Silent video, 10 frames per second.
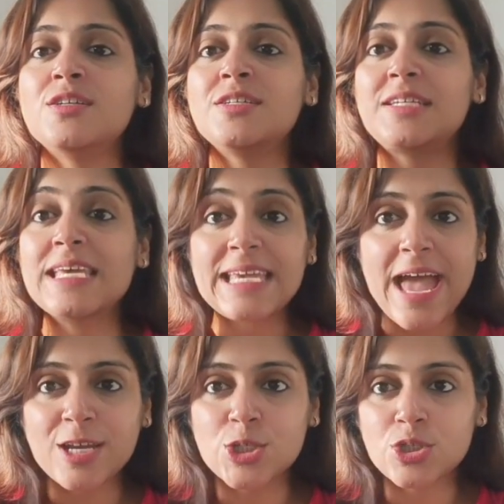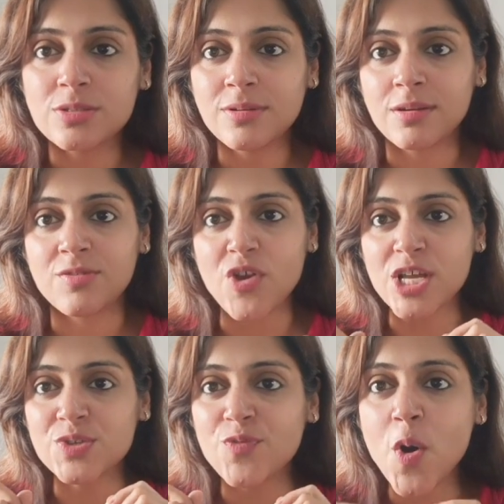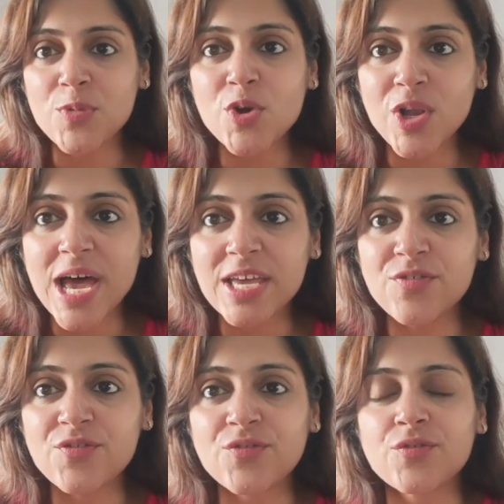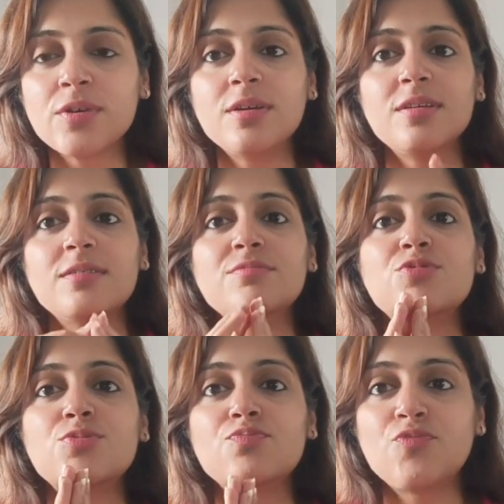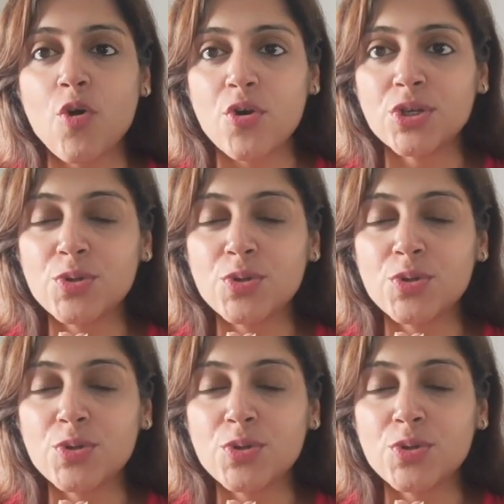take action, transform your life for